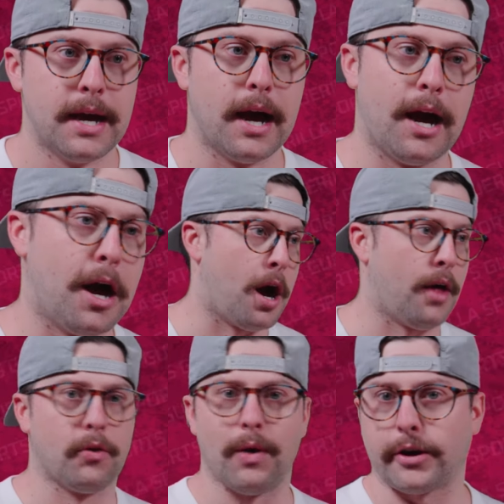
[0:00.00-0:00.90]

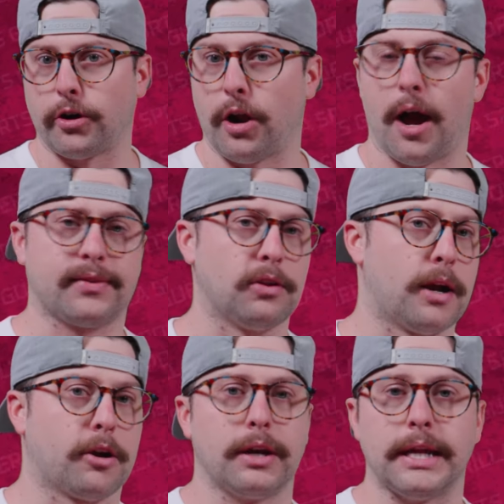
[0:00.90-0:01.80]
On the record, off the
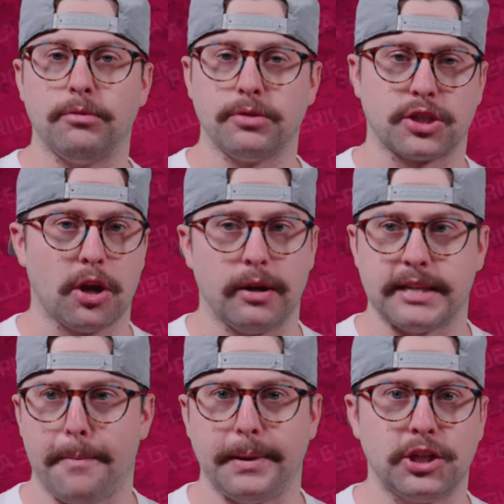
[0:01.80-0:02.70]
record, he was just always
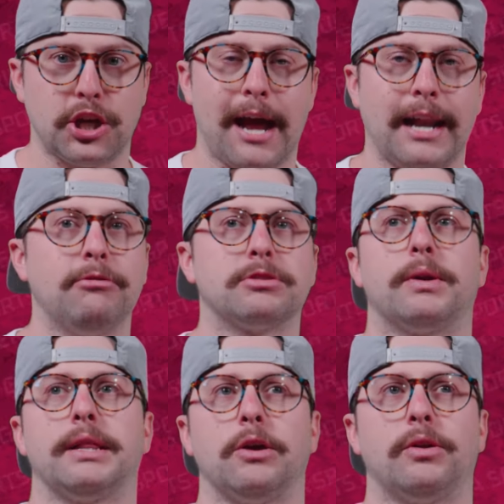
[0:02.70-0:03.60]
happy to chat. He was
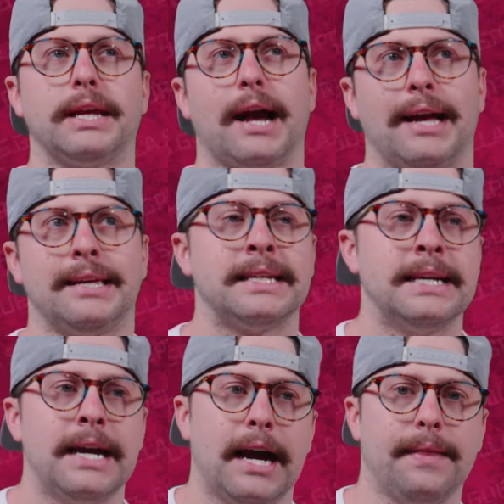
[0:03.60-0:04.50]
one of the only guys
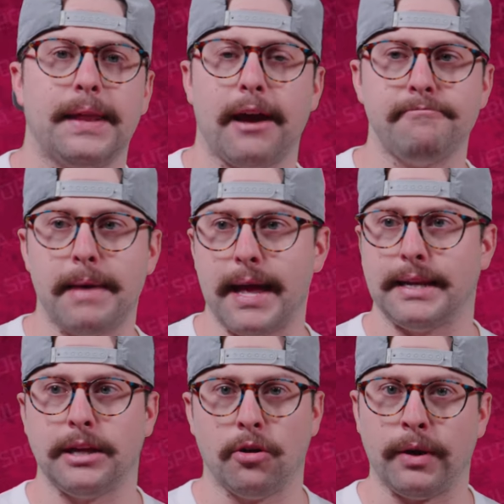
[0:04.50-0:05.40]
that I've met,
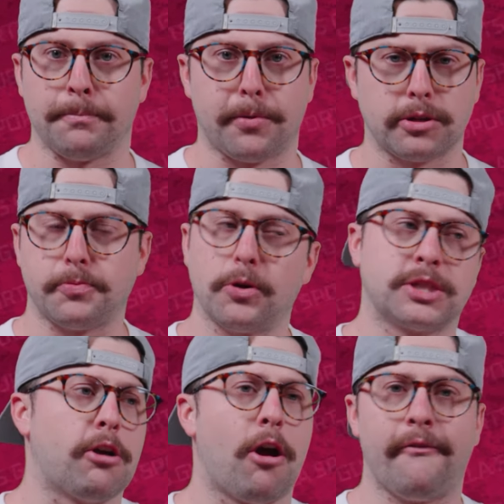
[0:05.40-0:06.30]
in pro sports.
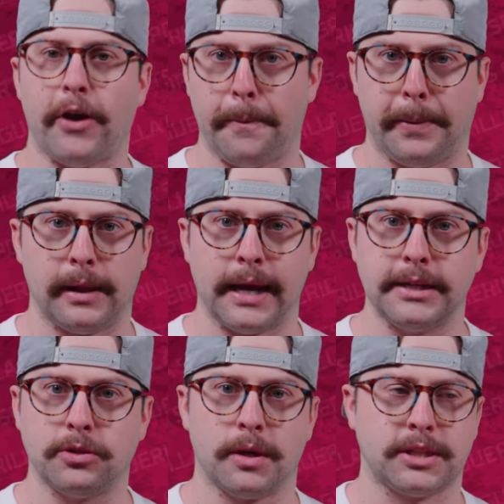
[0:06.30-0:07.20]
They're all very
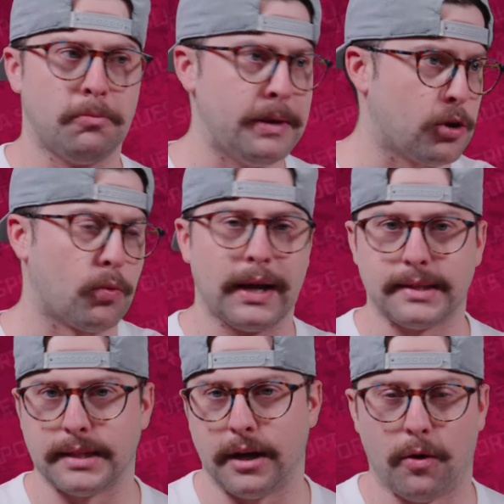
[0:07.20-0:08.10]
polite to us. Mikko
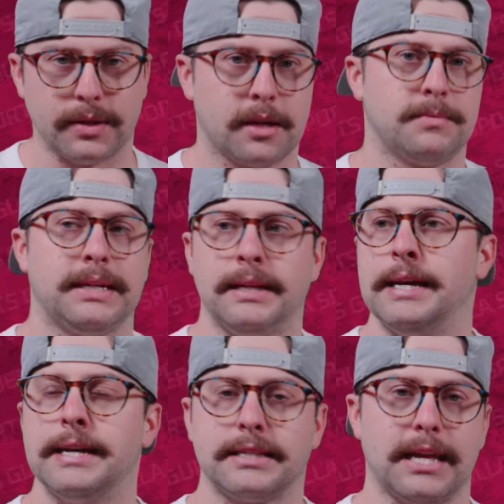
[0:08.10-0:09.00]
Rantanen always comes in,
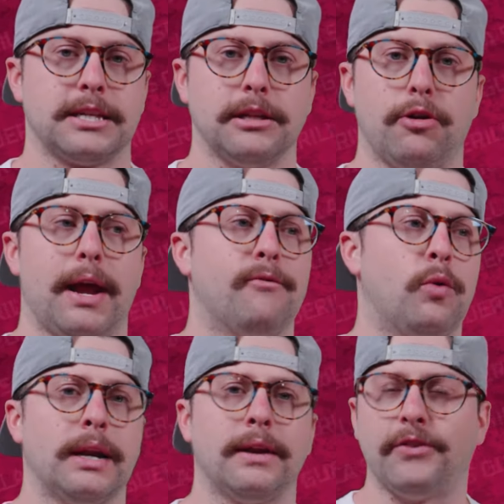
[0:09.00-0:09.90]
says hello to
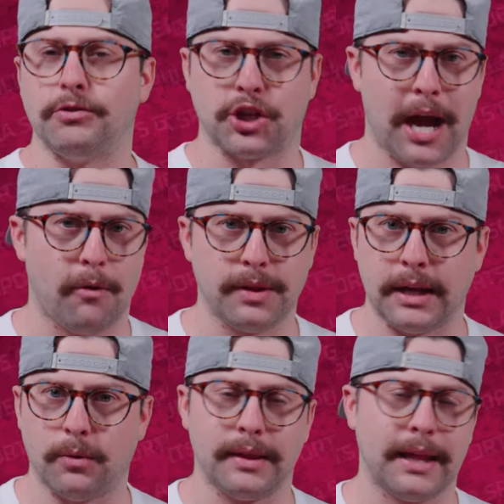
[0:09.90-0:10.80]
everyone. If you chat with
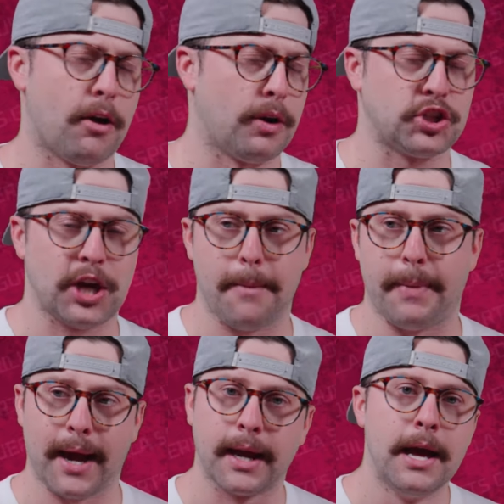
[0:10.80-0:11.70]
anyone, they always chat
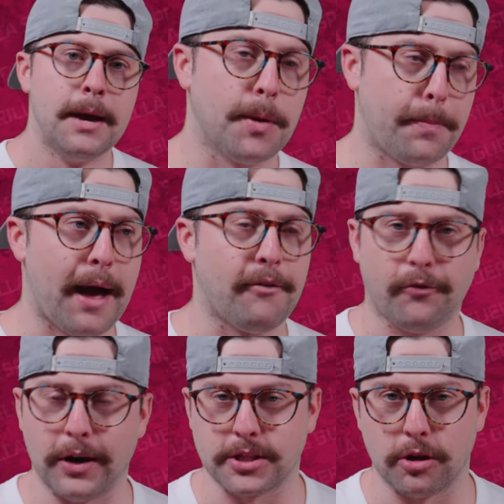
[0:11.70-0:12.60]
back. But Pavel
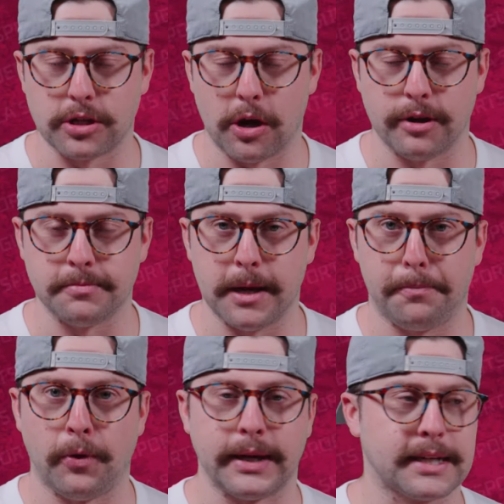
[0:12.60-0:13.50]
Francouz always made a
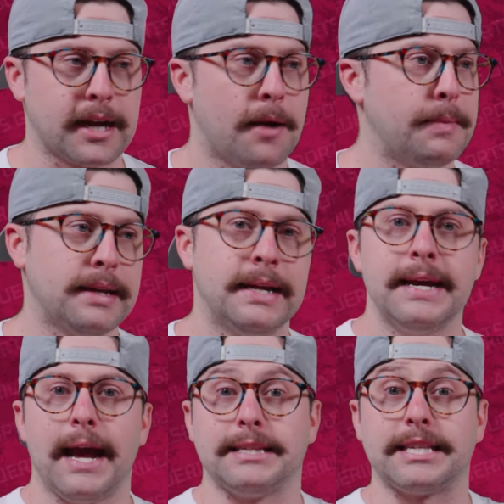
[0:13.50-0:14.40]
point to come in
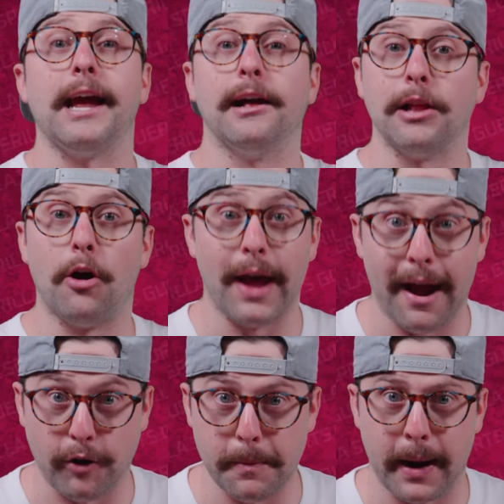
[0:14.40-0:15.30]
and say hello to
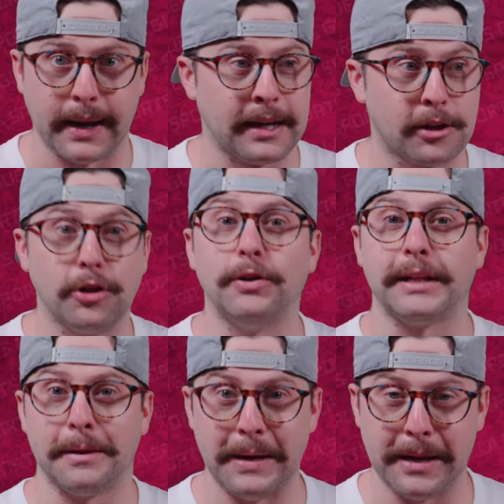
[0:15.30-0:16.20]
everybody,
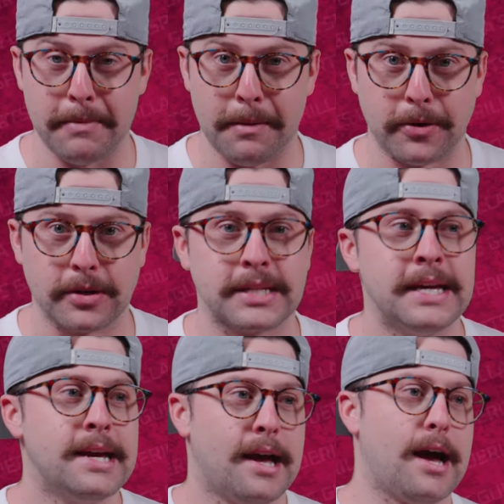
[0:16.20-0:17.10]
including the media members.
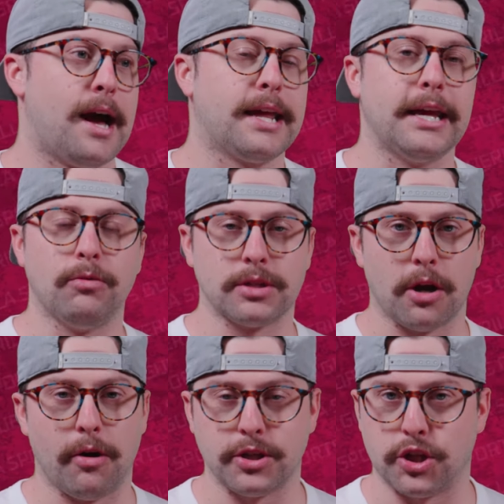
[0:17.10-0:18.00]
He was
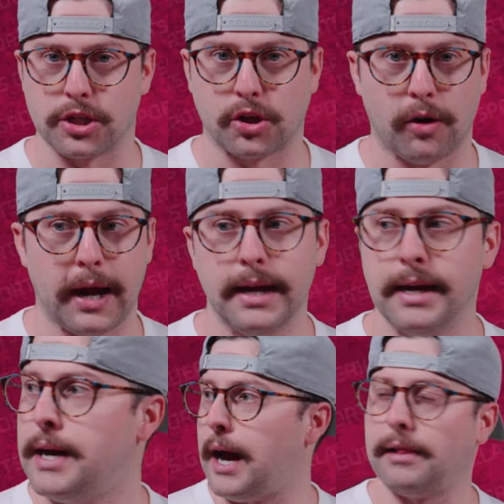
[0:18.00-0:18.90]
always just great.
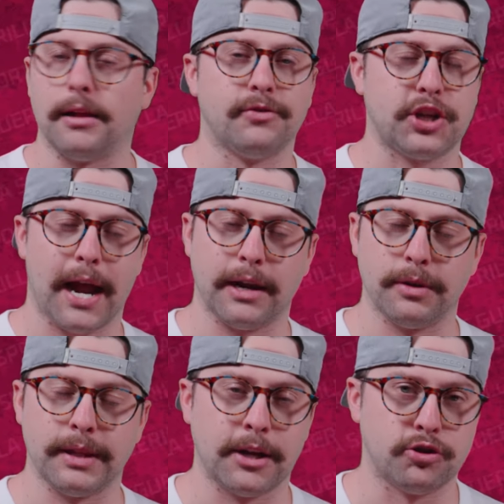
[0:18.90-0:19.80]
I love chatting
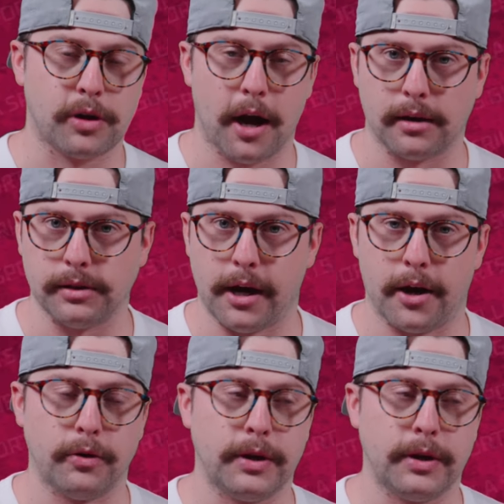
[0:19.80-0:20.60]
with Andrew Cogliano.